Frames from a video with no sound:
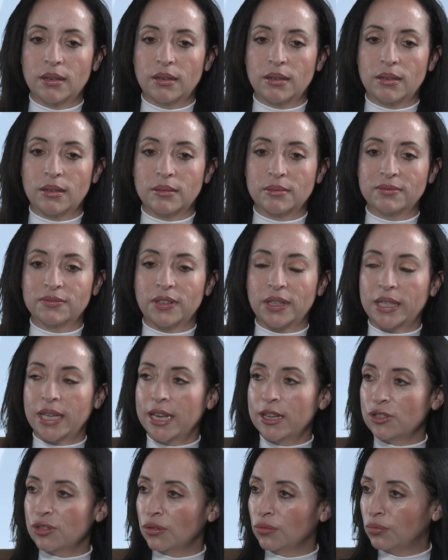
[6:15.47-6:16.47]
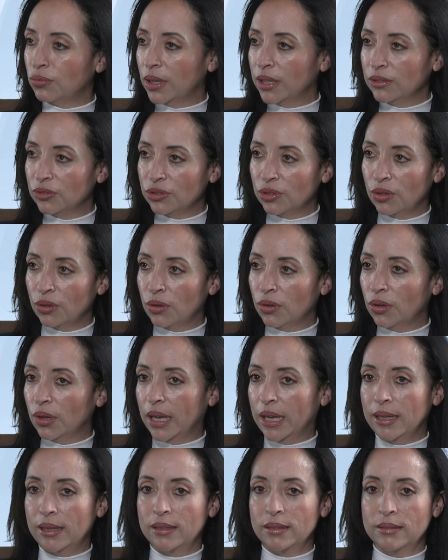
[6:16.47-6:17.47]
vacation rental
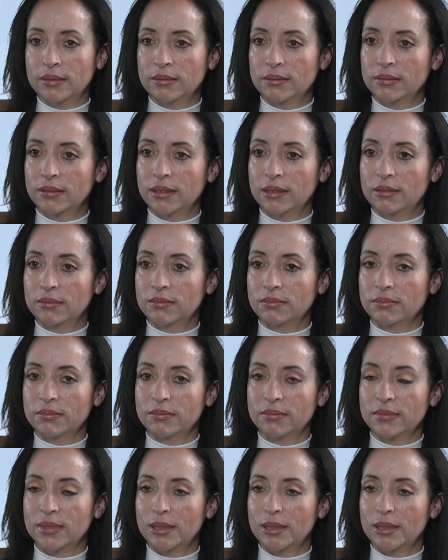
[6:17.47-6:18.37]
and